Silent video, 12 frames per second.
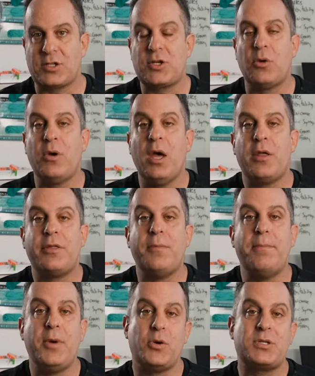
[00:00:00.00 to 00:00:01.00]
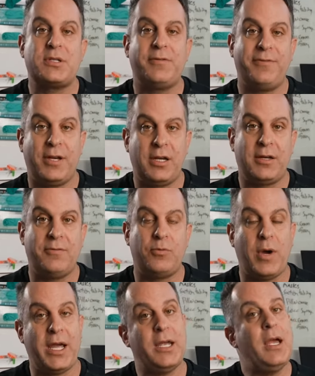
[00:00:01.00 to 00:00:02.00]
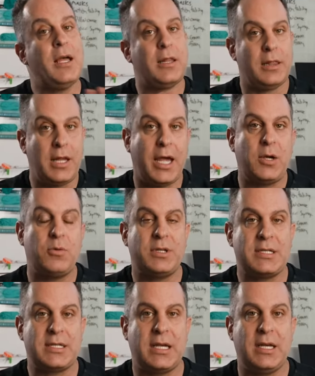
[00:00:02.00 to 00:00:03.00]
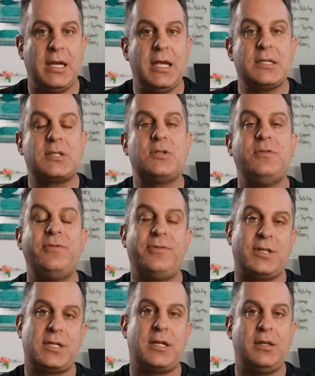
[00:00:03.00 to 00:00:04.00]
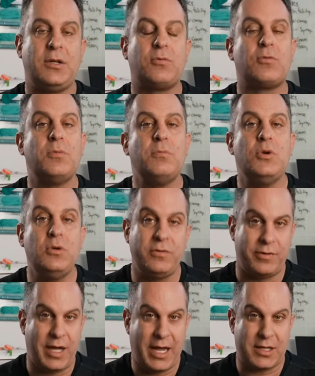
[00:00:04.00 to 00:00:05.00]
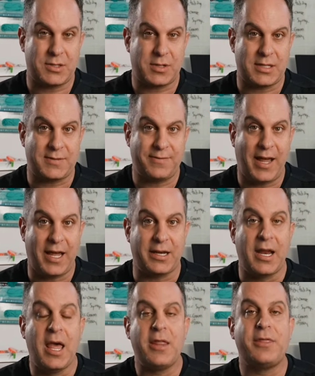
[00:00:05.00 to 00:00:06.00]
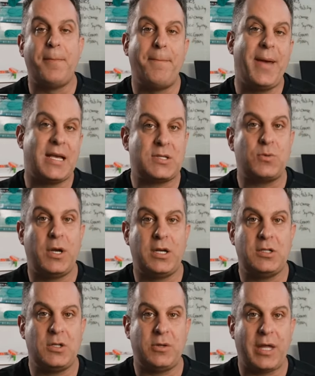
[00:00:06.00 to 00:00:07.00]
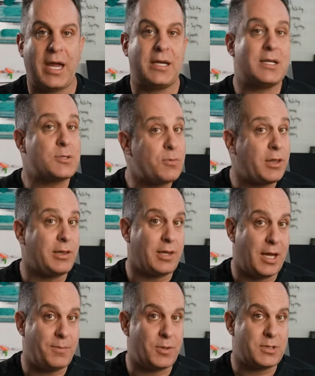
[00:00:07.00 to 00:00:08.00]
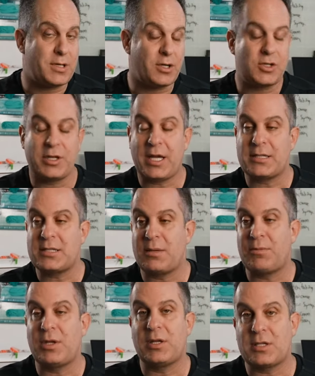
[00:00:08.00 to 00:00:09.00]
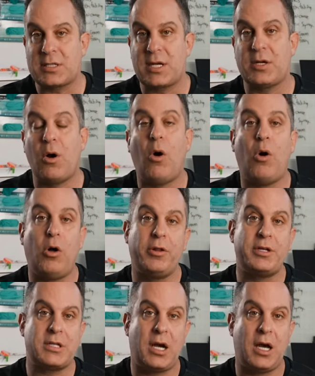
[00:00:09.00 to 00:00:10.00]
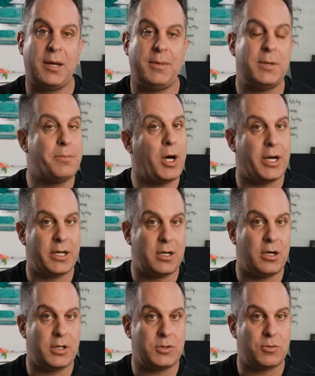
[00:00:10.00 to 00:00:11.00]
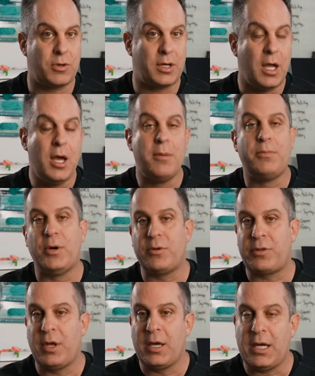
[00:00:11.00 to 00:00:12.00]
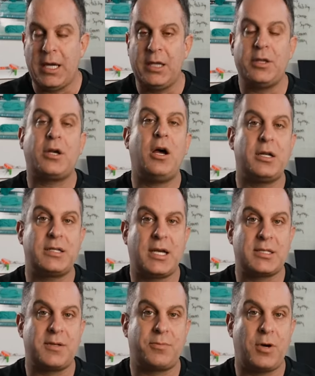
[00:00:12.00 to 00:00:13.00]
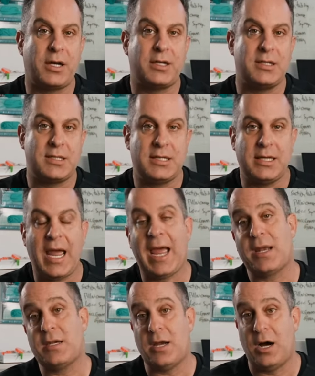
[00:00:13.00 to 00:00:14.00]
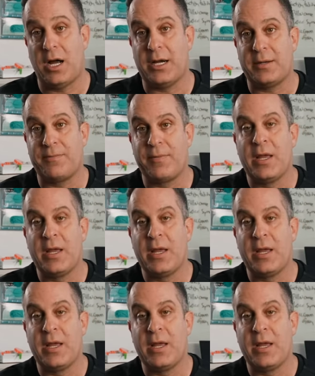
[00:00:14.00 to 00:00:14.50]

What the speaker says: So the most definitive way, like with skin, is to physically remove the excess fat. The best way to do that is with liposuction. That's something that's done all the time in body contouring, both in the context of pregnancy and not.